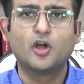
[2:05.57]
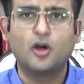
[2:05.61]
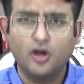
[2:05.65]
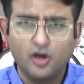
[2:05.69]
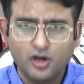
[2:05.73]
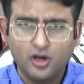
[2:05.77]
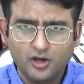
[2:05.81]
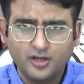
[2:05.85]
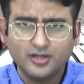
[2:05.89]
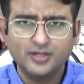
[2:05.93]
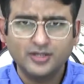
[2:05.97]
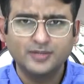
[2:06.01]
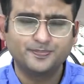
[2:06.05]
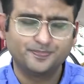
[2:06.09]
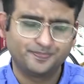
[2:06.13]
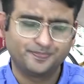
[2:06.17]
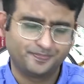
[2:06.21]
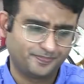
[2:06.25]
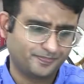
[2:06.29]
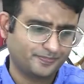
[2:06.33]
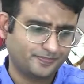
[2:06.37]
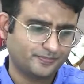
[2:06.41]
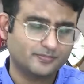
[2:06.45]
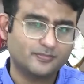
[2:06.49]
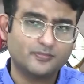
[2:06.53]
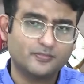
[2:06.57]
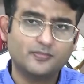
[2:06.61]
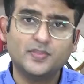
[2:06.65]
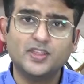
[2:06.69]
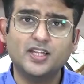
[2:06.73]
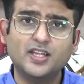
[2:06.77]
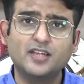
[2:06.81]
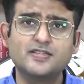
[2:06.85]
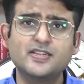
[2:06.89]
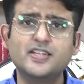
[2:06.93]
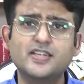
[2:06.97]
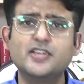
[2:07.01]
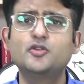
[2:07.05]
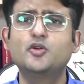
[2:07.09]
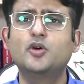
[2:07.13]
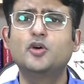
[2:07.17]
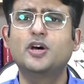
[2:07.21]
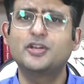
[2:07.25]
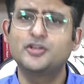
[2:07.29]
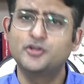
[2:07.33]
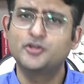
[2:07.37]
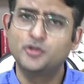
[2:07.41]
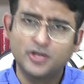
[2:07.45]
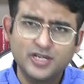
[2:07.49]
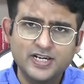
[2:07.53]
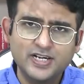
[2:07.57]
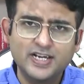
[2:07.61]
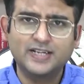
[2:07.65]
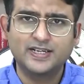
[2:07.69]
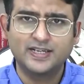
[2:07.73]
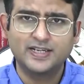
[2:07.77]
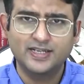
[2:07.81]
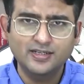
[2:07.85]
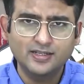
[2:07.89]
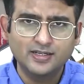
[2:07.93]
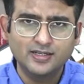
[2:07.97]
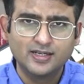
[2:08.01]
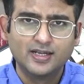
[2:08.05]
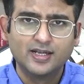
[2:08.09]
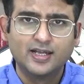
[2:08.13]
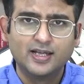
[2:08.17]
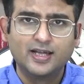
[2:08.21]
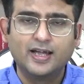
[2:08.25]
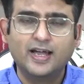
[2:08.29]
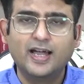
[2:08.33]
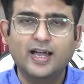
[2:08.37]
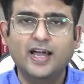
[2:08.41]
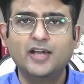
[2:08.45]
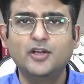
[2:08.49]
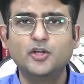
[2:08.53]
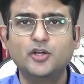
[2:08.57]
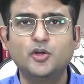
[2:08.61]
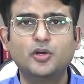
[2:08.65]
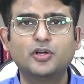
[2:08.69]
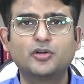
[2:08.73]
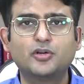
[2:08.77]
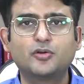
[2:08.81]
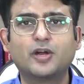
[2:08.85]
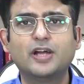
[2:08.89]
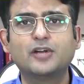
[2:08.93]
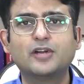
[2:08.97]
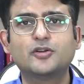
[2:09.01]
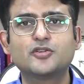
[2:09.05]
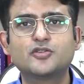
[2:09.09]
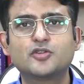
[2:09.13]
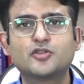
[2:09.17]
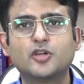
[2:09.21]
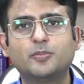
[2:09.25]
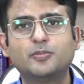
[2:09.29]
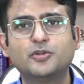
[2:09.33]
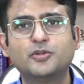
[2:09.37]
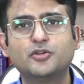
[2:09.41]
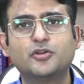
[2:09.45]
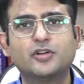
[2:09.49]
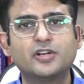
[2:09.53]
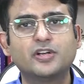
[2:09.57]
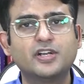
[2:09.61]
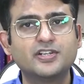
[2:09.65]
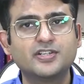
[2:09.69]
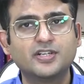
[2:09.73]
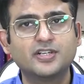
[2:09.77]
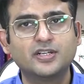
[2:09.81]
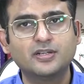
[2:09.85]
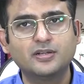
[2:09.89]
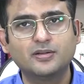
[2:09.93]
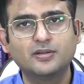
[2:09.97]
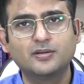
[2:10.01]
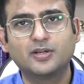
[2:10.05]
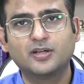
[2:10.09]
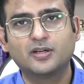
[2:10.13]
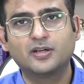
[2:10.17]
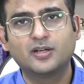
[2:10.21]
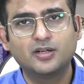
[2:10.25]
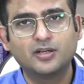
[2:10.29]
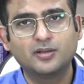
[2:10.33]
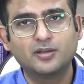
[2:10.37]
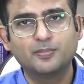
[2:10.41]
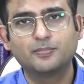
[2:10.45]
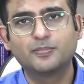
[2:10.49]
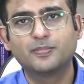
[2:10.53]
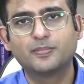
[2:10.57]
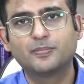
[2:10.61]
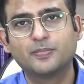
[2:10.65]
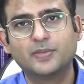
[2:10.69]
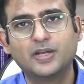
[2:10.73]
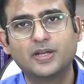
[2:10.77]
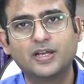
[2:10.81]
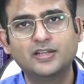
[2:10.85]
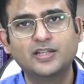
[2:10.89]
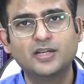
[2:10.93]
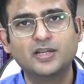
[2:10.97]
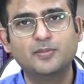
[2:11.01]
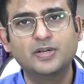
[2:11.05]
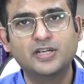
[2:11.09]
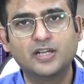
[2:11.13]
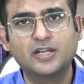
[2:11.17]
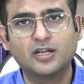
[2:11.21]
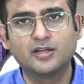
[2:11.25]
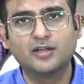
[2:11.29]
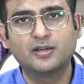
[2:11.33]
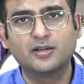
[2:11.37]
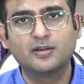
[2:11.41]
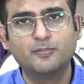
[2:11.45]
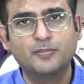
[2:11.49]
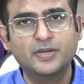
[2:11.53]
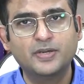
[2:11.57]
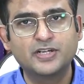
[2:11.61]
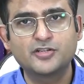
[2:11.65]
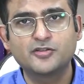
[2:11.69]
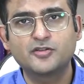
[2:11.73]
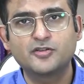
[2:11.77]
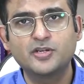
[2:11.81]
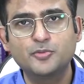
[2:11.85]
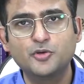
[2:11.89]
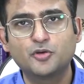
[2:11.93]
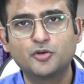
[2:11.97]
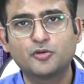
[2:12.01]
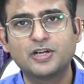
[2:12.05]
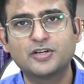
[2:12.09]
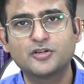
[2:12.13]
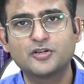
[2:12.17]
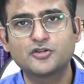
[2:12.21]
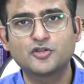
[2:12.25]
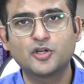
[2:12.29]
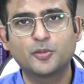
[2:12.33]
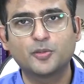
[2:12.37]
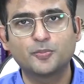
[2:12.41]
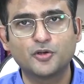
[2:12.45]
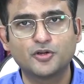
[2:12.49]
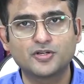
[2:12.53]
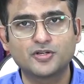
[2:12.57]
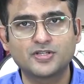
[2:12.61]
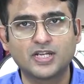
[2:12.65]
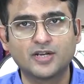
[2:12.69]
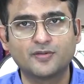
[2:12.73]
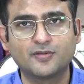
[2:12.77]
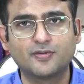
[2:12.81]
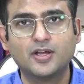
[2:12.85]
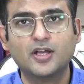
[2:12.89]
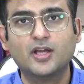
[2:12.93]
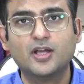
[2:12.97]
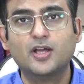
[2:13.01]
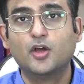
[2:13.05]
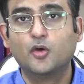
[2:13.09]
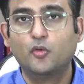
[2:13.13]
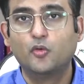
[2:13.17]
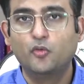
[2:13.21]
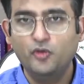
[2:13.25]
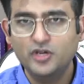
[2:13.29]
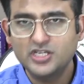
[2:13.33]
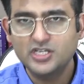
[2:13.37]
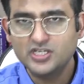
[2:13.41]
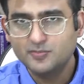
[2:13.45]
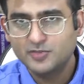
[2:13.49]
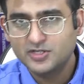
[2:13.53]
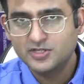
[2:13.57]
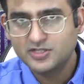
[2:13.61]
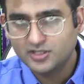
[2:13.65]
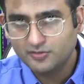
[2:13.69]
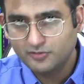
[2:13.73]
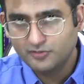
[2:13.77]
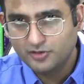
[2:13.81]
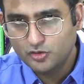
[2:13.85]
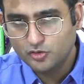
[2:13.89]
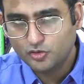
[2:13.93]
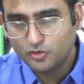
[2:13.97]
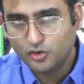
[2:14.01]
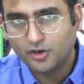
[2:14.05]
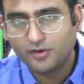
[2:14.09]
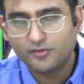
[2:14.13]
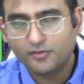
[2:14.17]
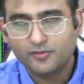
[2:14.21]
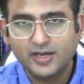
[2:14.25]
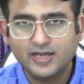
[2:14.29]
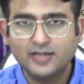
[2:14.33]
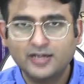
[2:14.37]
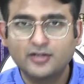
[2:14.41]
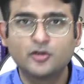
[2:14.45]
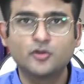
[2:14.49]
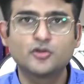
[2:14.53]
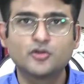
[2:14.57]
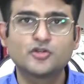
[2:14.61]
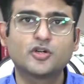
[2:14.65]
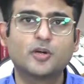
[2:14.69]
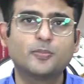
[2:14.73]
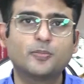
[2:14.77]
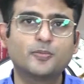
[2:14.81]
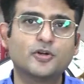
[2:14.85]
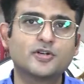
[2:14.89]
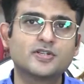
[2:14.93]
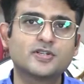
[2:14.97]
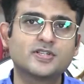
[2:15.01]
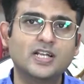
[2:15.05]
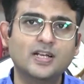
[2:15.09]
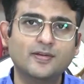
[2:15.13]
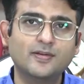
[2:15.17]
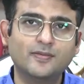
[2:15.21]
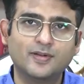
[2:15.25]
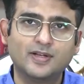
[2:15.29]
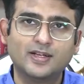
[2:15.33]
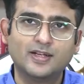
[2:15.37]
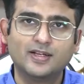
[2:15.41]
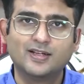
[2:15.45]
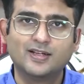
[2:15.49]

Or say you are urinating and you try to stop the urination in the midstream, you try to stop yourself. Which muscle will you contract to stop yourself?